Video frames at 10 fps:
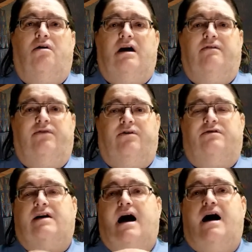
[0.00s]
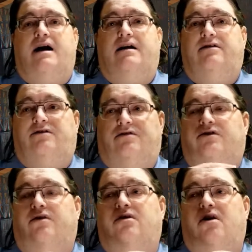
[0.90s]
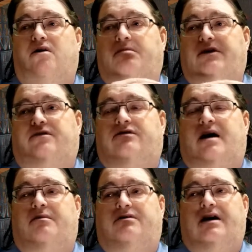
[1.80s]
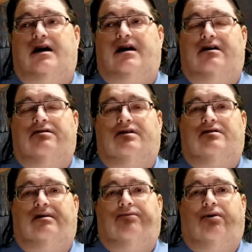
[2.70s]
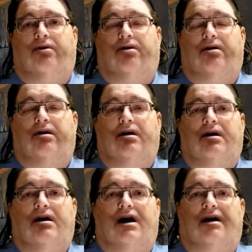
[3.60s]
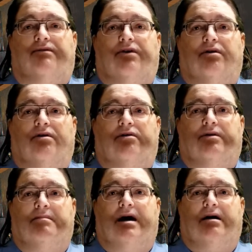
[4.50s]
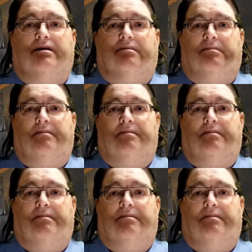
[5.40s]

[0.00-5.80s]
If there's ties, you still go, but they're simultaneous, except for if you're the